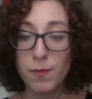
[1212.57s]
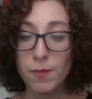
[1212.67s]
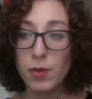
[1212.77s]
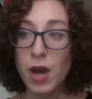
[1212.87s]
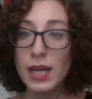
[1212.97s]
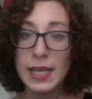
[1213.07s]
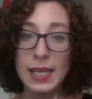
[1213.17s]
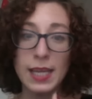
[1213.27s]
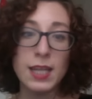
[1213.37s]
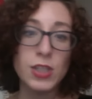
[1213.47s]
brought
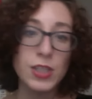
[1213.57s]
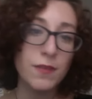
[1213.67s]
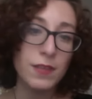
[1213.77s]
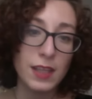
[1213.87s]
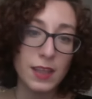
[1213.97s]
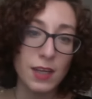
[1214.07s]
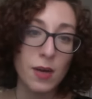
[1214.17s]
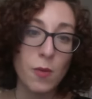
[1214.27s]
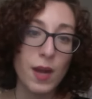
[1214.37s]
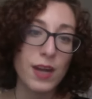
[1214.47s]
in and shifted their
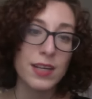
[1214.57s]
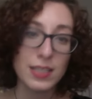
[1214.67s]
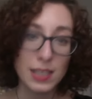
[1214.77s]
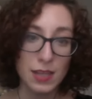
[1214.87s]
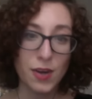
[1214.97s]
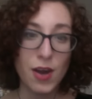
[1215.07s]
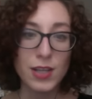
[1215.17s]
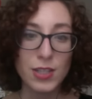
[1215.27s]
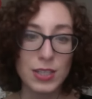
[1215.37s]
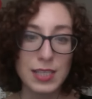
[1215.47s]
awareness and their
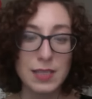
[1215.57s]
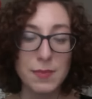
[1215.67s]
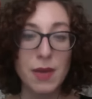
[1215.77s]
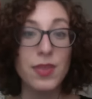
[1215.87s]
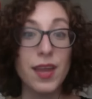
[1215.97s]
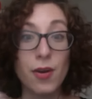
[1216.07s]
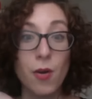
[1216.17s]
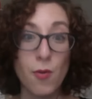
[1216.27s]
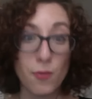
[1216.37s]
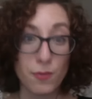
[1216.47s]
consciousness about
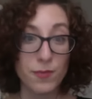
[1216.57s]
their own.